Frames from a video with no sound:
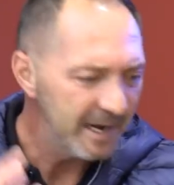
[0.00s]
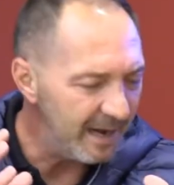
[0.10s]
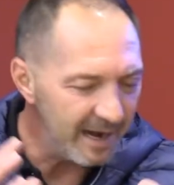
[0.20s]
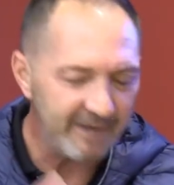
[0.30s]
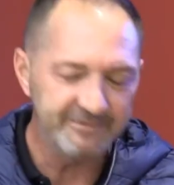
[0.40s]

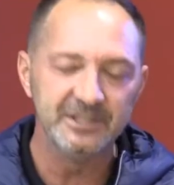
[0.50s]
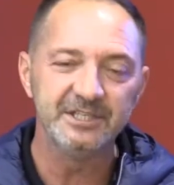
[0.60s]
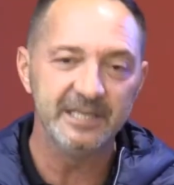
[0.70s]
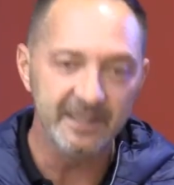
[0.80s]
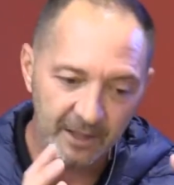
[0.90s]
Love to
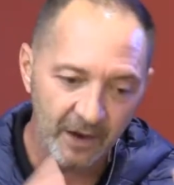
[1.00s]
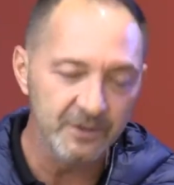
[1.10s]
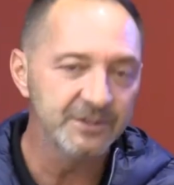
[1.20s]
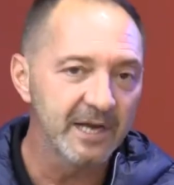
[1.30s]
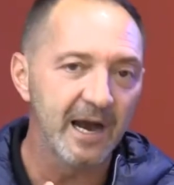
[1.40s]
see
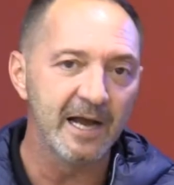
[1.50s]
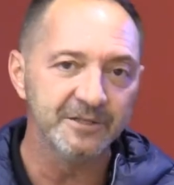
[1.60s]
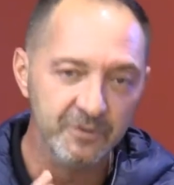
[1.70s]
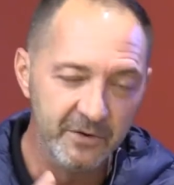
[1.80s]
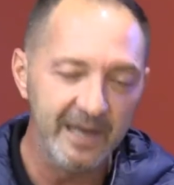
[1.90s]
those
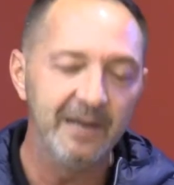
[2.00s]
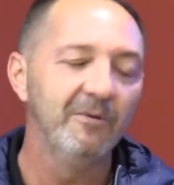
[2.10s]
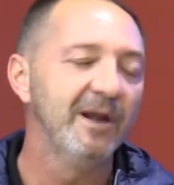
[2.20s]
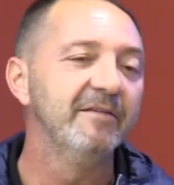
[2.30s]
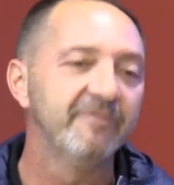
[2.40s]
guys really,
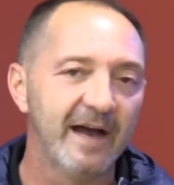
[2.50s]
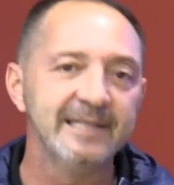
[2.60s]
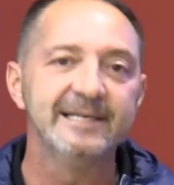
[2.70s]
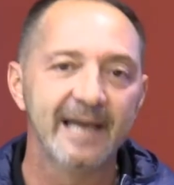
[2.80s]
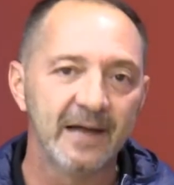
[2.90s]
really
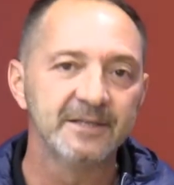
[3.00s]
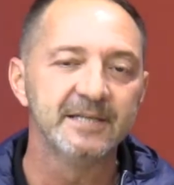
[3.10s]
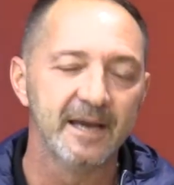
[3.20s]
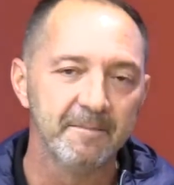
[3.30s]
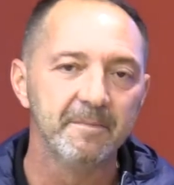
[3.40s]
fighting
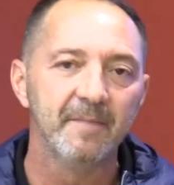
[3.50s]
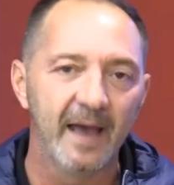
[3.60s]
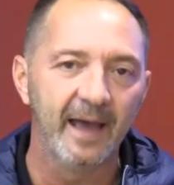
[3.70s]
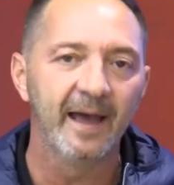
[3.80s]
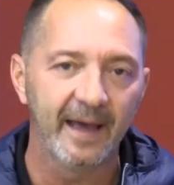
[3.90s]
out um,
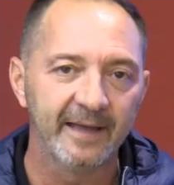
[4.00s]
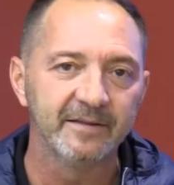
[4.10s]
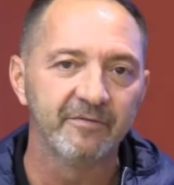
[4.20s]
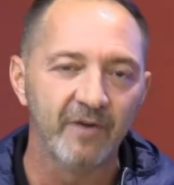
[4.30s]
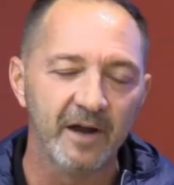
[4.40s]
at,
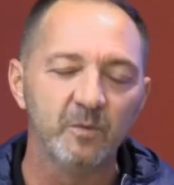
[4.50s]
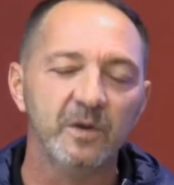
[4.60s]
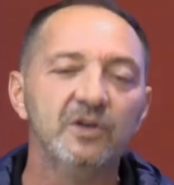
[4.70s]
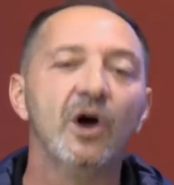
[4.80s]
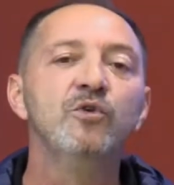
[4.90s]
at the front.
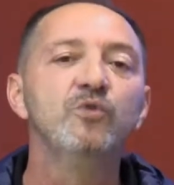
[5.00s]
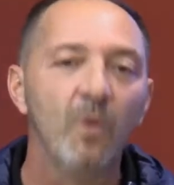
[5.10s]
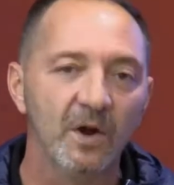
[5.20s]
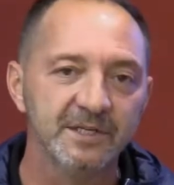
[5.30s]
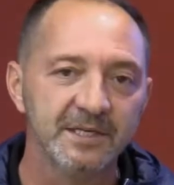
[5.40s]
We don't
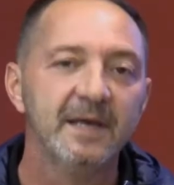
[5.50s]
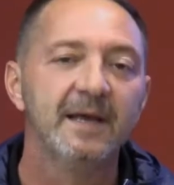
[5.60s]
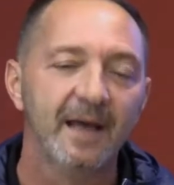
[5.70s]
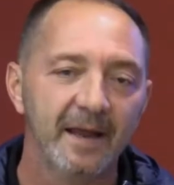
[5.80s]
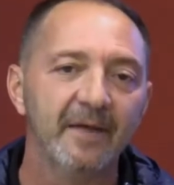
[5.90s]
want
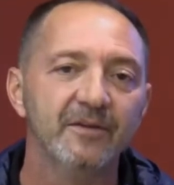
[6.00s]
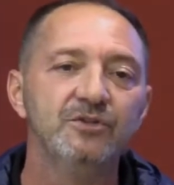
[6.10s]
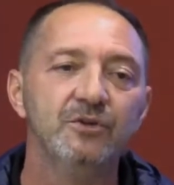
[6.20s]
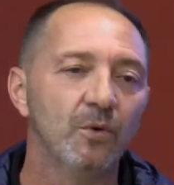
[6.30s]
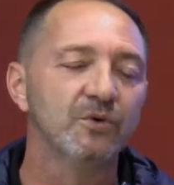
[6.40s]
another
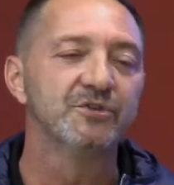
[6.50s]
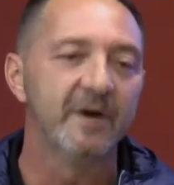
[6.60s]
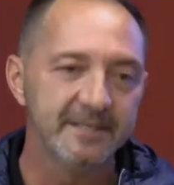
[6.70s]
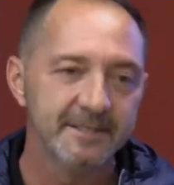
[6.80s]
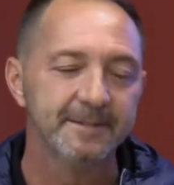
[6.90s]
two horse
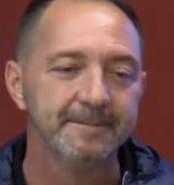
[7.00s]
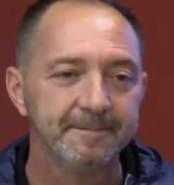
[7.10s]
race.